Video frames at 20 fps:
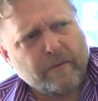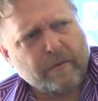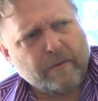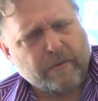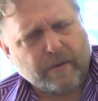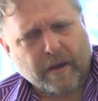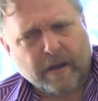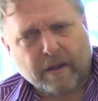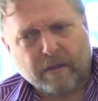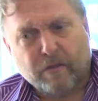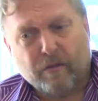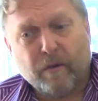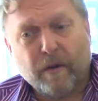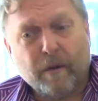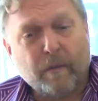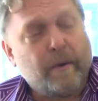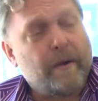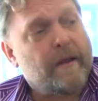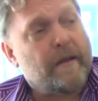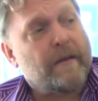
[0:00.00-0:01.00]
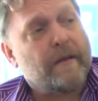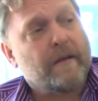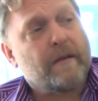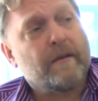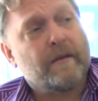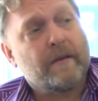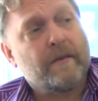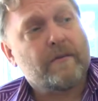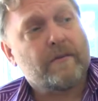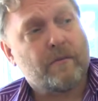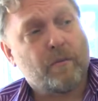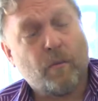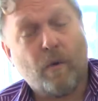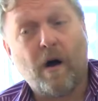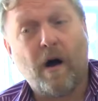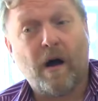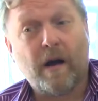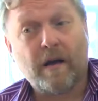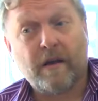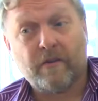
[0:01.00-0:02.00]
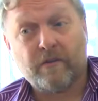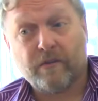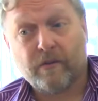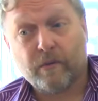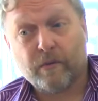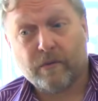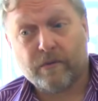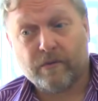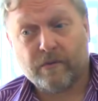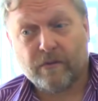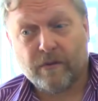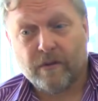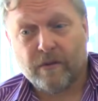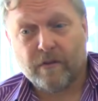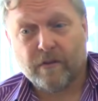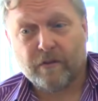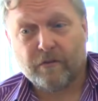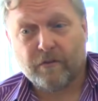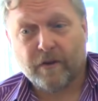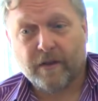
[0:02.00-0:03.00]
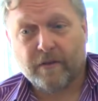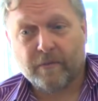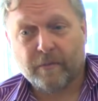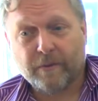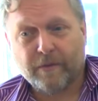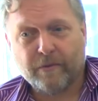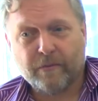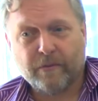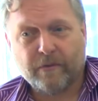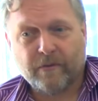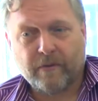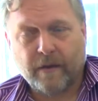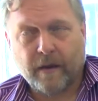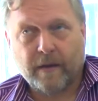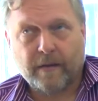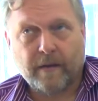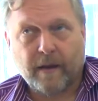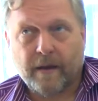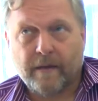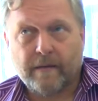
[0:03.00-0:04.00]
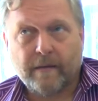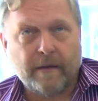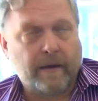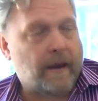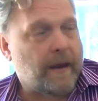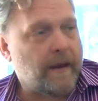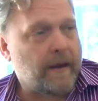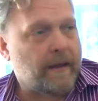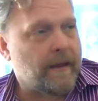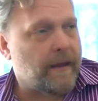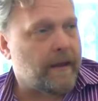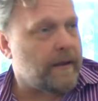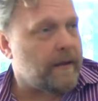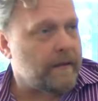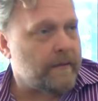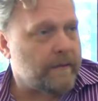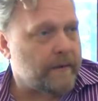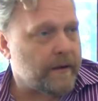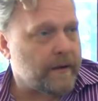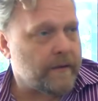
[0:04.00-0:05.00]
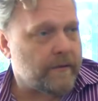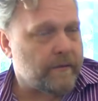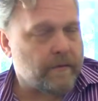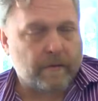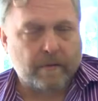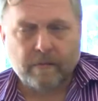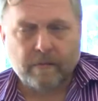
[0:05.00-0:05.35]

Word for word: It was like three weeks walk, because there was, you know, the transport, this was in like nineteen eighty-eight, right? So